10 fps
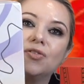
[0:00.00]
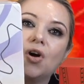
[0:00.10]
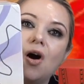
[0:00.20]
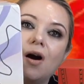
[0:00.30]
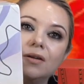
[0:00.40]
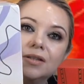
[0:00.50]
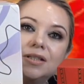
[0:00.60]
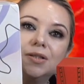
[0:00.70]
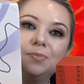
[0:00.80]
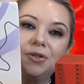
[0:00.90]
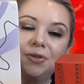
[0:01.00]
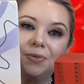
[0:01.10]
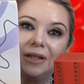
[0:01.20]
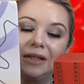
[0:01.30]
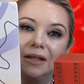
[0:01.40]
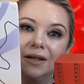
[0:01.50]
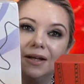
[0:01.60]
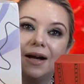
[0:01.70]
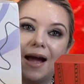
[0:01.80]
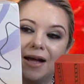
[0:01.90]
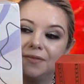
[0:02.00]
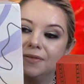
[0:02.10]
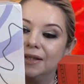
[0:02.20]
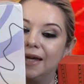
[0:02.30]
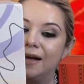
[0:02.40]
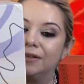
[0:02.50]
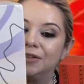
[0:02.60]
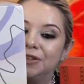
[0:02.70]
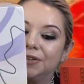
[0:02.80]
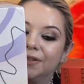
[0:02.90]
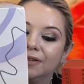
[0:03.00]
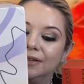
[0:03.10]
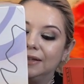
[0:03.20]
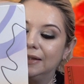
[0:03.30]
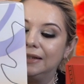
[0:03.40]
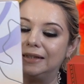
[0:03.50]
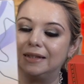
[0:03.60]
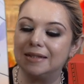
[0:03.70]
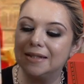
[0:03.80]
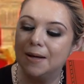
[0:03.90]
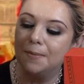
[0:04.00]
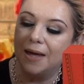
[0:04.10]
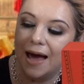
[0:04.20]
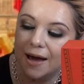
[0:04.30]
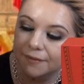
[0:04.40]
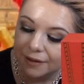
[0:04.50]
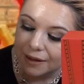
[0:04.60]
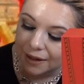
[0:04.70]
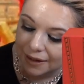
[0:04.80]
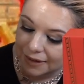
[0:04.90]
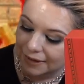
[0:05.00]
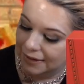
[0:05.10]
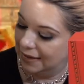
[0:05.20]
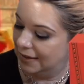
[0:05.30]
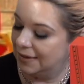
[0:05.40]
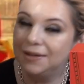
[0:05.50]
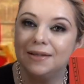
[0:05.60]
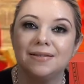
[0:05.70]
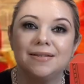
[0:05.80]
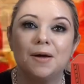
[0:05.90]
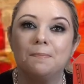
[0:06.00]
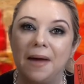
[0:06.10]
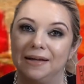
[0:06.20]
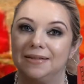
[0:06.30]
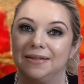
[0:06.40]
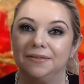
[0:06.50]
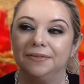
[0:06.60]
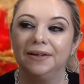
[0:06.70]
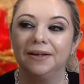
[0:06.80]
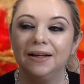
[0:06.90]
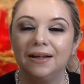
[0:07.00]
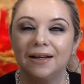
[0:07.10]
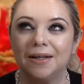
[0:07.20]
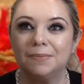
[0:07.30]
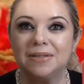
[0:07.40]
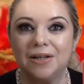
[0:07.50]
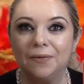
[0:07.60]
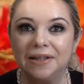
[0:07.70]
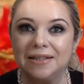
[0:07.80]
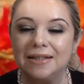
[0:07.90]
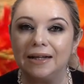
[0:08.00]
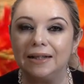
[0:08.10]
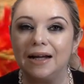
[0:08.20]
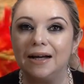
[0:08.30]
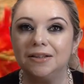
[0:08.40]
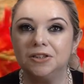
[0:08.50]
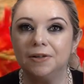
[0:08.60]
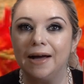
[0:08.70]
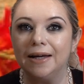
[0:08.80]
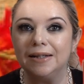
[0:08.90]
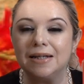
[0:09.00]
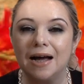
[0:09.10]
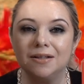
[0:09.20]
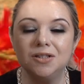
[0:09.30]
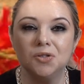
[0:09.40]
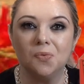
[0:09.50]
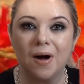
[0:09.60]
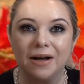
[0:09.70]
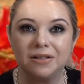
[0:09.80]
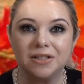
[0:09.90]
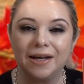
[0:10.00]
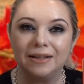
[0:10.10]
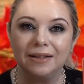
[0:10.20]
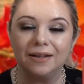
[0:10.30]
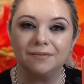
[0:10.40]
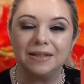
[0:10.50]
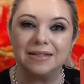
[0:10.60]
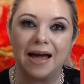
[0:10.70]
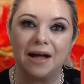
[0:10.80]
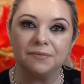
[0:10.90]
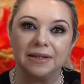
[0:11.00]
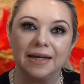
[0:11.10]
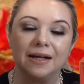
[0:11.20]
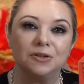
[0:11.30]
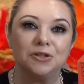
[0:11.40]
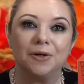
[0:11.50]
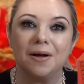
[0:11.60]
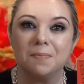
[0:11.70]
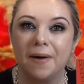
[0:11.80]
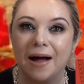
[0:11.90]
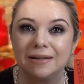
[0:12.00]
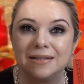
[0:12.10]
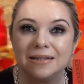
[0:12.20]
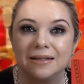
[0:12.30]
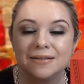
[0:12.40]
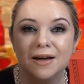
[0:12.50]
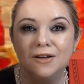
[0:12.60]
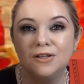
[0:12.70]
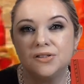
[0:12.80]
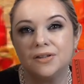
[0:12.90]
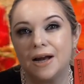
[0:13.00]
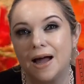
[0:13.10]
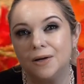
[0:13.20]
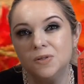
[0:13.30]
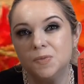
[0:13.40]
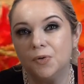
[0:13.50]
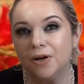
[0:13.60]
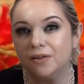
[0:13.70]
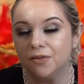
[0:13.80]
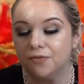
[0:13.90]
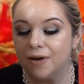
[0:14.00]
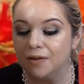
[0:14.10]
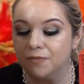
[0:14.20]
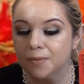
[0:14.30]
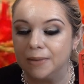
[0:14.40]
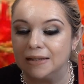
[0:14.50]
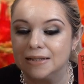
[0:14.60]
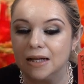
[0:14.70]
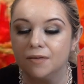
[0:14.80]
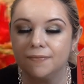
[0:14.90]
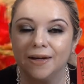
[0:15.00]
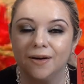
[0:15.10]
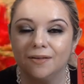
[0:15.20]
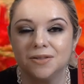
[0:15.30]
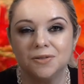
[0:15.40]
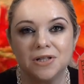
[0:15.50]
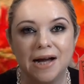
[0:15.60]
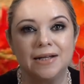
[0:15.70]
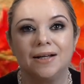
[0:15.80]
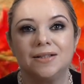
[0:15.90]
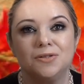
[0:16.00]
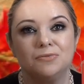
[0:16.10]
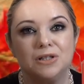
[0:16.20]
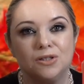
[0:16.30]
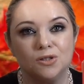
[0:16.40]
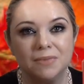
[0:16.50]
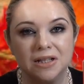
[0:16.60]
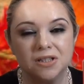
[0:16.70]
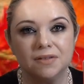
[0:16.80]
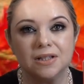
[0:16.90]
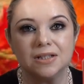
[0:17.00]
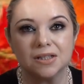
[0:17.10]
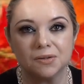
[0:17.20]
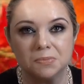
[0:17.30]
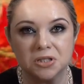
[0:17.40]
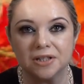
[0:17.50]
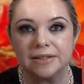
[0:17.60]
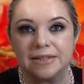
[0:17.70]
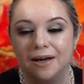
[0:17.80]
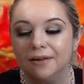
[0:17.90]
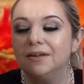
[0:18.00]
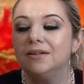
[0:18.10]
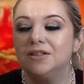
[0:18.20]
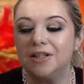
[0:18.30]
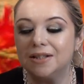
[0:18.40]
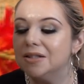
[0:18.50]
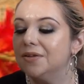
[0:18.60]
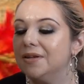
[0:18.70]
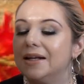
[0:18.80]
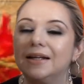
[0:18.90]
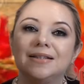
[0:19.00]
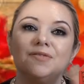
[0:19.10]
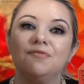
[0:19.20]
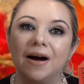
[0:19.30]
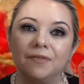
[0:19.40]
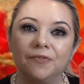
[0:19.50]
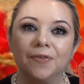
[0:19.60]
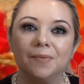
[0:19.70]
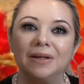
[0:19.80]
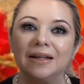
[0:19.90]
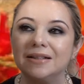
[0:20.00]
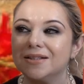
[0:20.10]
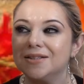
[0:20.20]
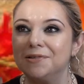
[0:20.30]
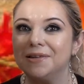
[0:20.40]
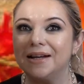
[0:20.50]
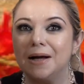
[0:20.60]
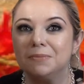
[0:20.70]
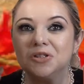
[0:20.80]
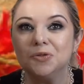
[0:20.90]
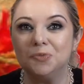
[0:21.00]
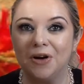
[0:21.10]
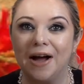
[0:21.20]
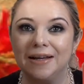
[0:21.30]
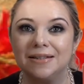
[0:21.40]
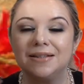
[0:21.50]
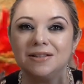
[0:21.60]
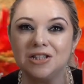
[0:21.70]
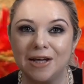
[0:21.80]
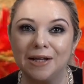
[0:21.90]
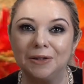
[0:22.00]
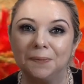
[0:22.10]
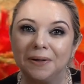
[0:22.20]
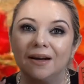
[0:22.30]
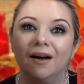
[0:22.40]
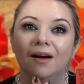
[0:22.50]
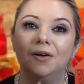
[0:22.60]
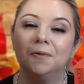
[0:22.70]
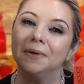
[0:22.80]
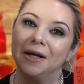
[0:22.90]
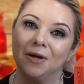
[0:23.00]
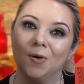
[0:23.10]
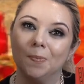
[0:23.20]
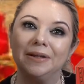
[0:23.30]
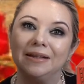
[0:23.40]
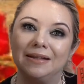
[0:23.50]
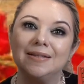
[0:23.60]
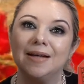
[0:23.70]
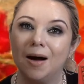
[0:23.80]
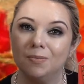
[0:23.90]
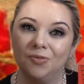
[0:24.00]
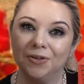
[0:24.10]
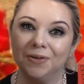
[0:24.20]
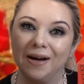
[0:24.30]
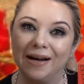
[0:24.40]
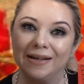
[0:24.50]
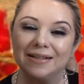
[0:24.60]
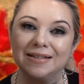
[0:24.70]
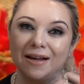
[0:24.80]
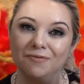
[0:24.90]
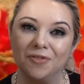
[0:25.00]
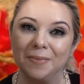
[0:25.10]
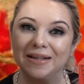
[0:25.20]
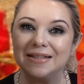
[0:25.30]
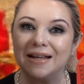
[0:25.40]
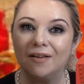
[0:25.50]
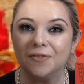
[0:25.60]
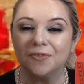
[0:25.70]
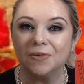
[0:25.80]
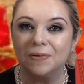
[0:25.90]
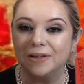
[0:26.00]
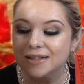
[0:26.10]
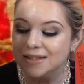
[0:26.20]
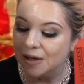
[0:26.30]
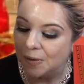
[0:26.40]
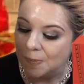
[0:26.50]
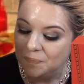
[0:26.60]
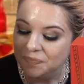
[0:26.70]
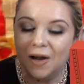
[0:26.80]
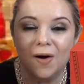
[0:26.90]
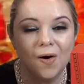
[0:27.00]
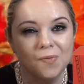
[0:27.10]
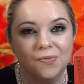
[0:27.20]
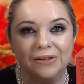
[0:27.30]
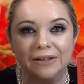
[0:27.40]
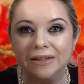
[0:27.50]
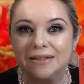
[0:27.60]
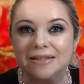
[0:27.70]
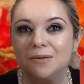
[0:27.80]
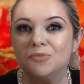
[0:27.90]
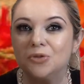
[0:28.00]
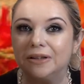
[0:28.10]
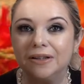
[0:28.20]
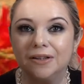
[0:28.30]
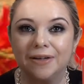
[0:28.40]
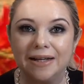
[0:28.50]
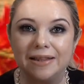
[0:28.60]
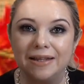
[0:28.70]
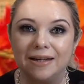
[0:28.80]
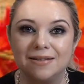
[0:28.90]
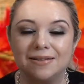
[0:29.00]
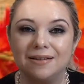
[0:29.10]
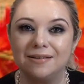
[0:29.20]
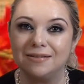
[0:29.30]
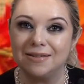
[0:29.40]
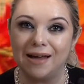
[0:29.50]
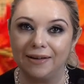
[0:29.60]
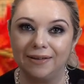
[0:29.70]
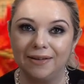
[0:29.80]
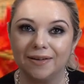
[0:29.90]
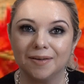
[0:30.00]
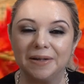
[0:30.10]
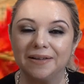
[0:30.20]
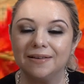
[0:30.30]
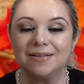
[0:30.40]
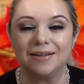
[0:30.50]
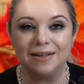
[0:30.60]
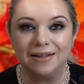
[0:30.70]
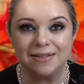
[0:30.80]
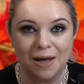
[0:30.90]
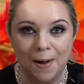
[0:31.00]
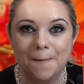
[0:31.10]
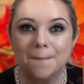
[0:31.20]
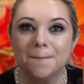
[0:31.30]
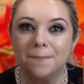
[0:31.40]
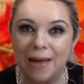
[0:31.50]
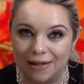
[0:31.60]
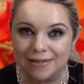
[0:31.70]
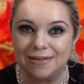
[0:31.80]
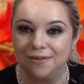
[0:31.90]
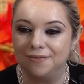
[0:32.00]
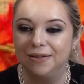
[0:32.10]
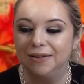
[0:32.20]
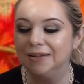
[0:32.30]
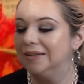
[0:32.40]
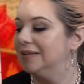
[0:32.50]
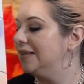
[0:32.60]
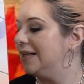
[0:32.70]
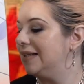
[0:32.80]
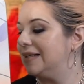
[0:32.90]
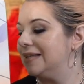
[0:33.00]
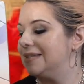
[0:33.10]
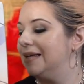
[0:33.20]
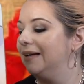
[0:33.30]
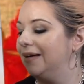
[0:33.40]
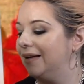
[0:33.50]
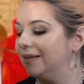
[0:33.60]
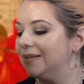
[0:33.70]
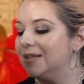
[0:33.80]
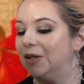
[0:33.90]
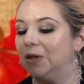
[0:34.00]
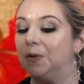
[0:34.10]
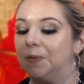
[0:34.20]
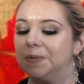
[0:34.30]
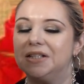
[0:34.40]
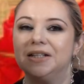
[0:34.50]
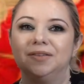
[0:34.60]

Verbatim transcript: Cult Beauty advent calendar. It is heavy, it is massive. I am so excited. I tried not to watch any of these advent calendar unboxings so that I don't spoil the fun for myself. I also tried not to read too much of the descriptions, just so that it's fun for me, just so that I'm surprised and genuine when I open these up for you guys and for myself, of course. So hopefully there's some really great things inside here, because it is massive. It is. It is huge.